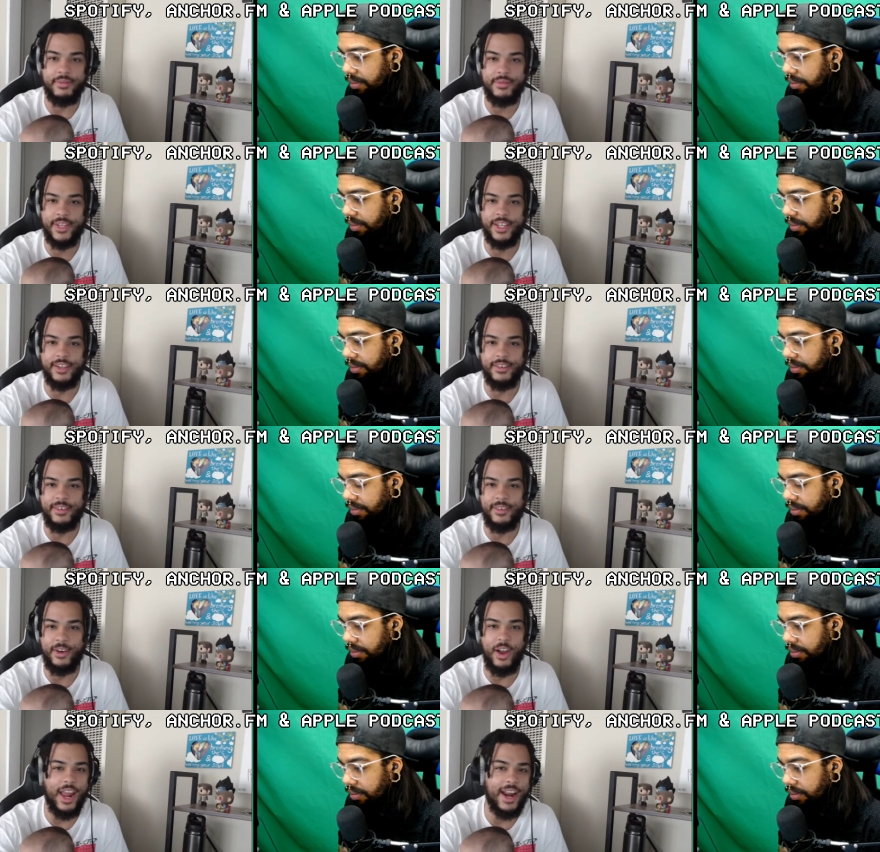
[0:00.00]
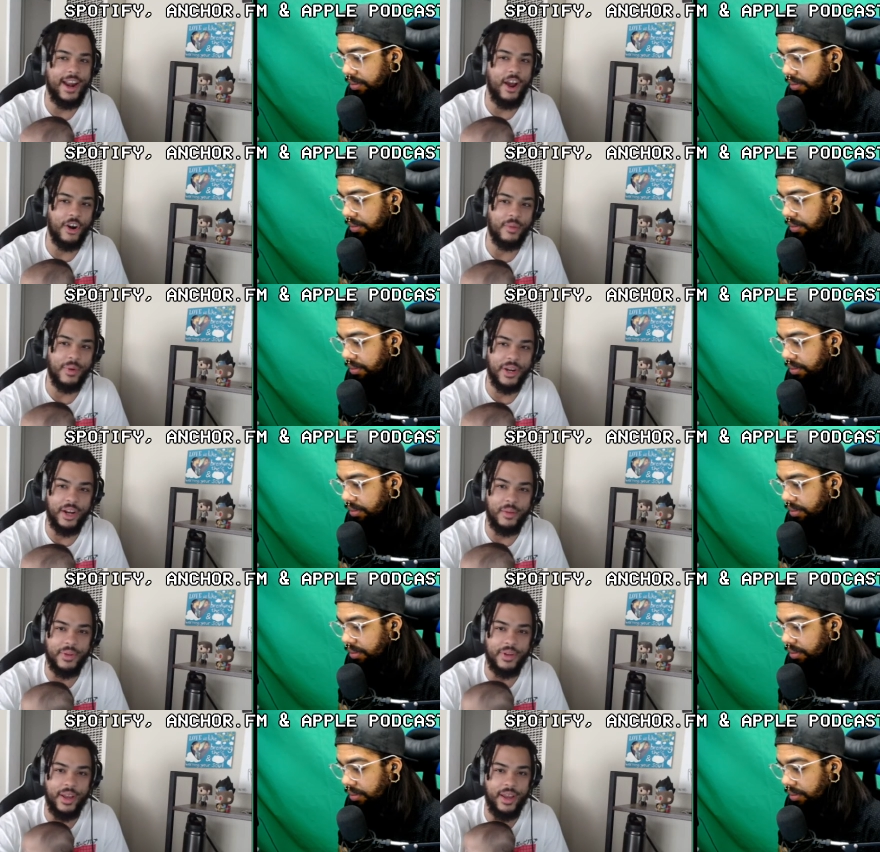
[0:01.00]
Speaker 1: well, I didn't already bring it up,
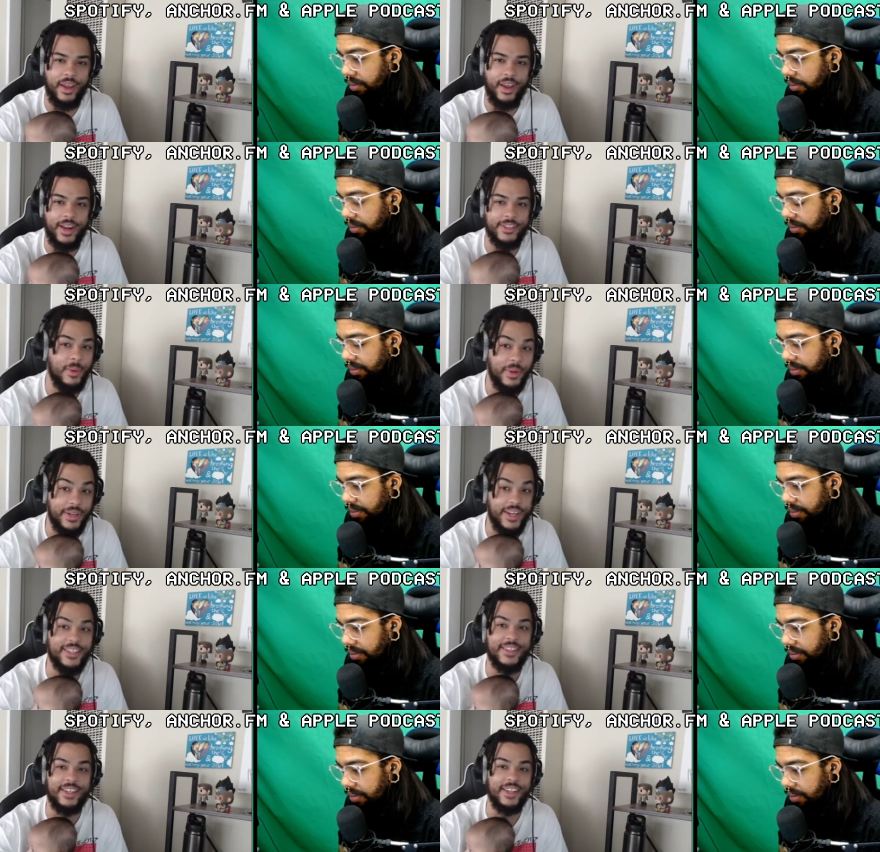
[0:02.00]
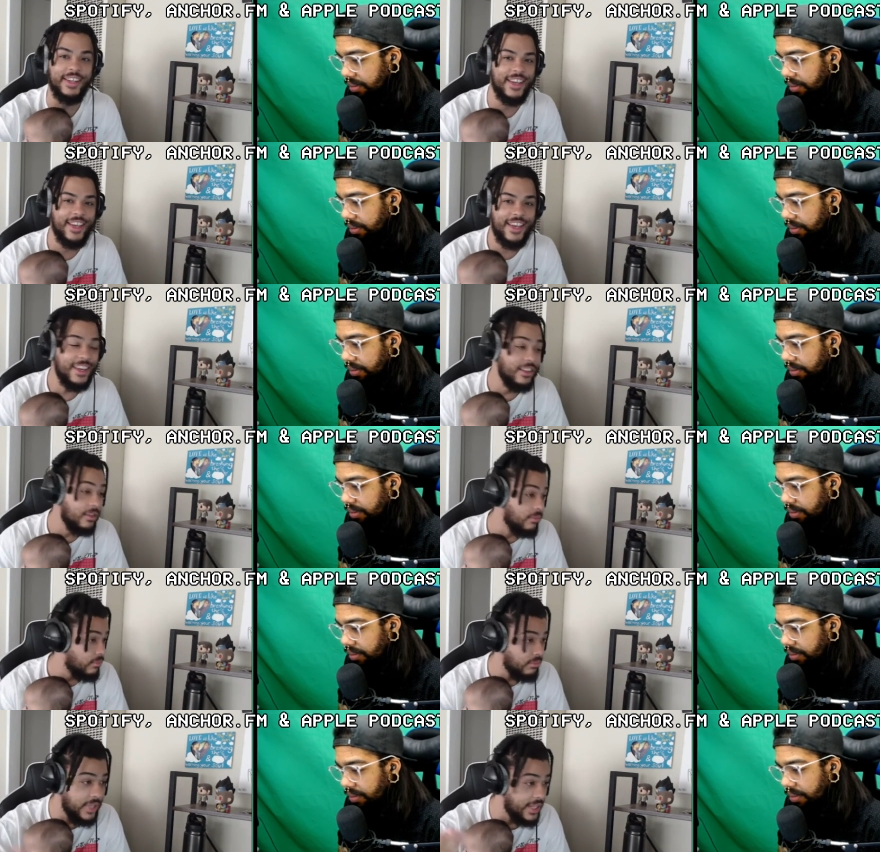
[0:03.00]
but I didn't talk about Destiny.
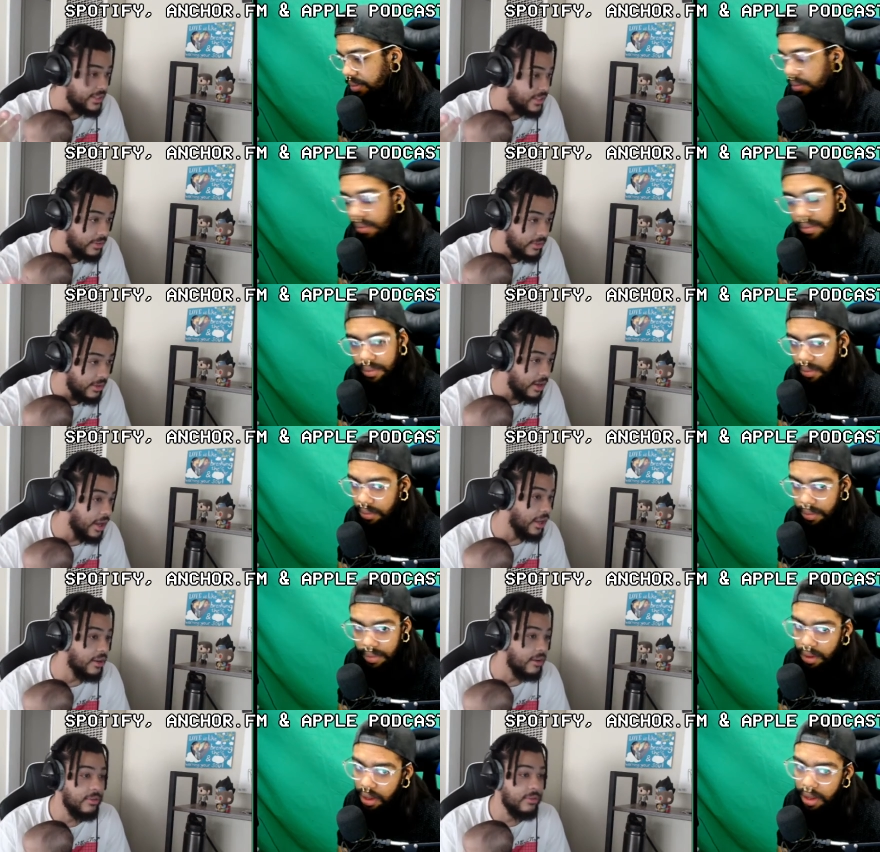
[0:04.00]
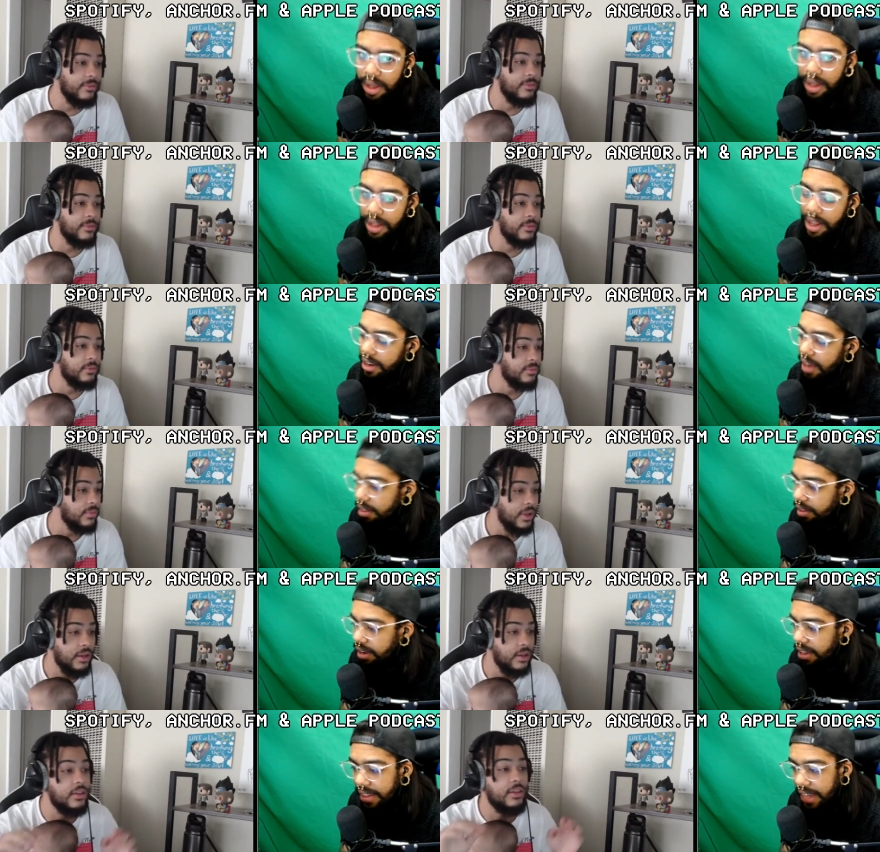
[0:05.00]
Destiny again. Now,
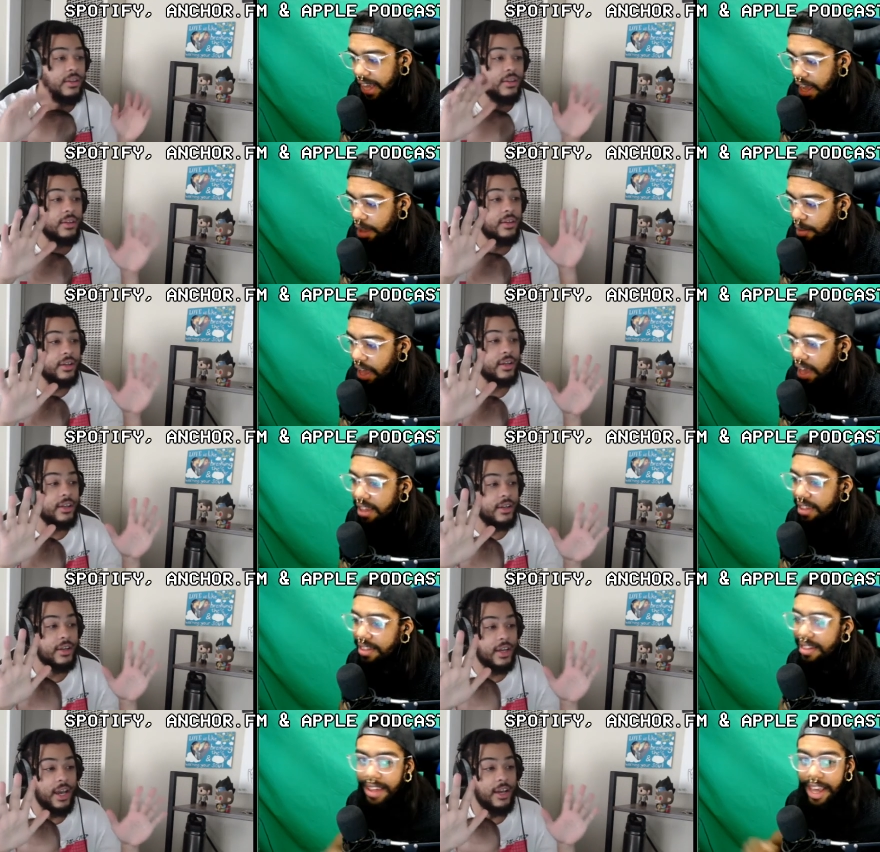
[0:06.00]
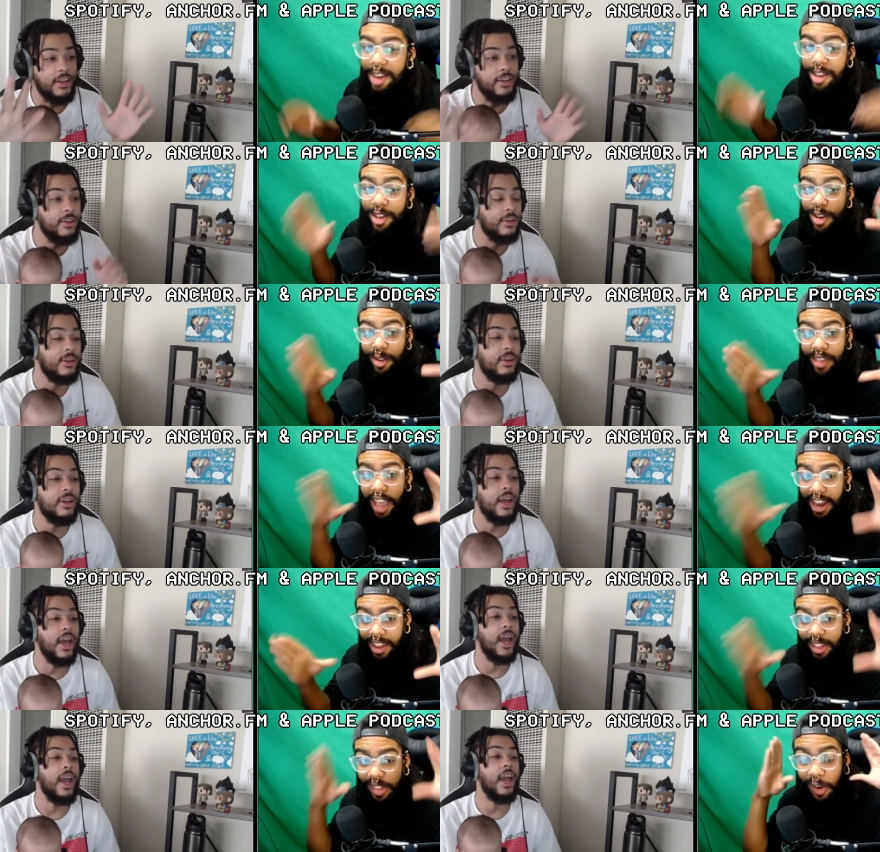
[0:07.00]
Speaker 2: Destiny is a game that has issues
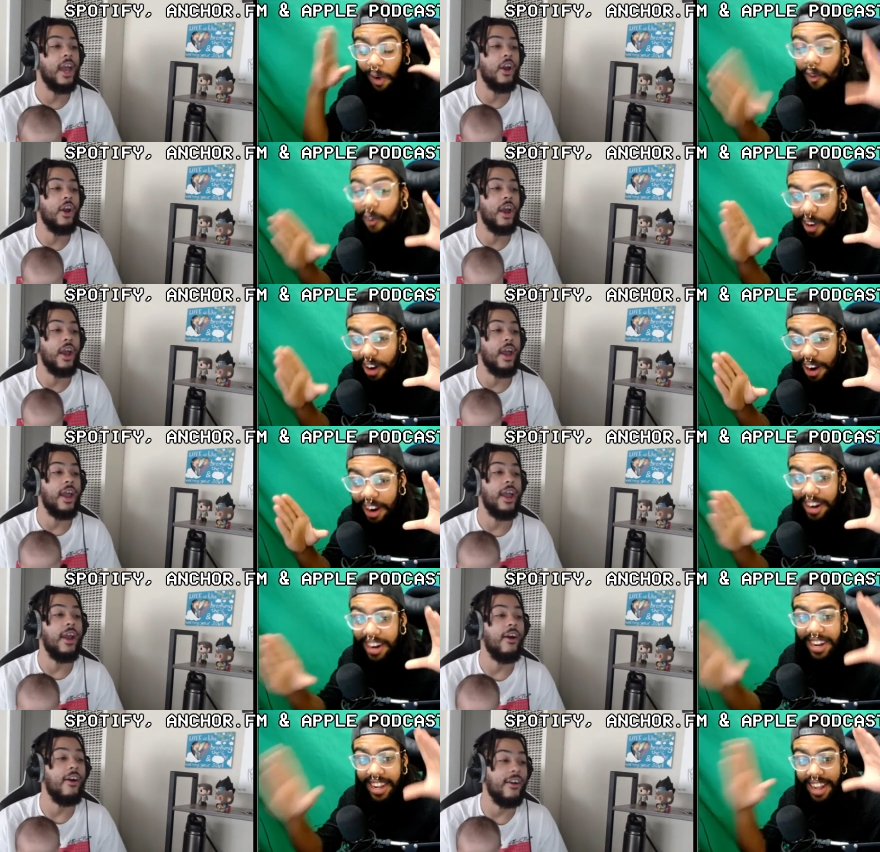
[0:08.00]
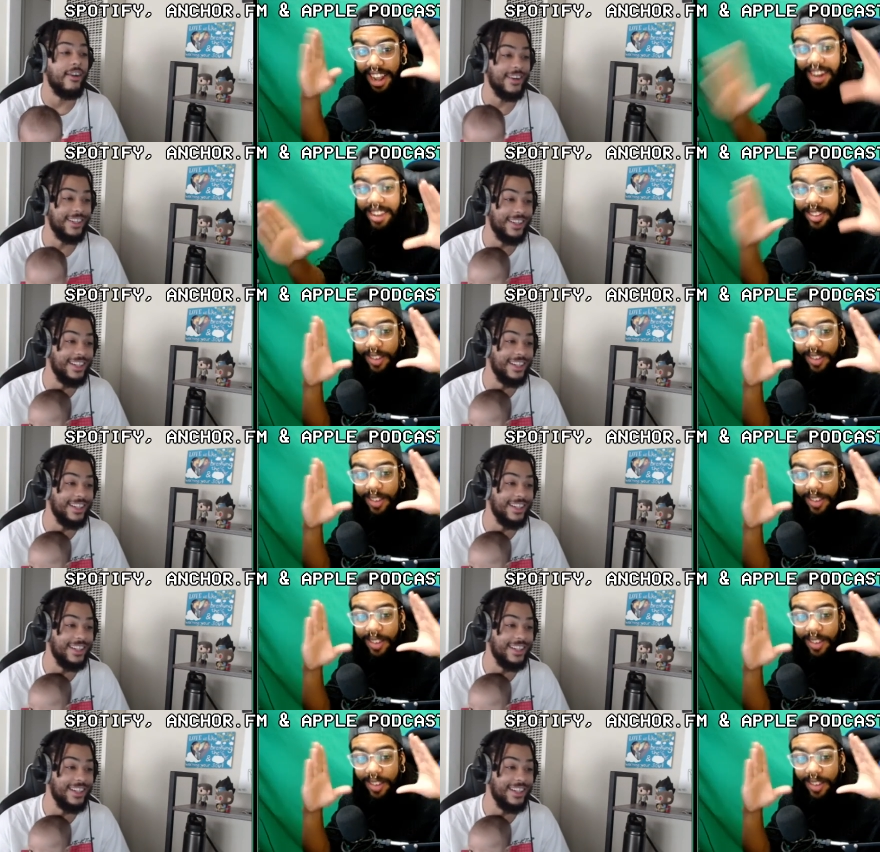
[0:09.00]
at its core.
Speaker 1: Like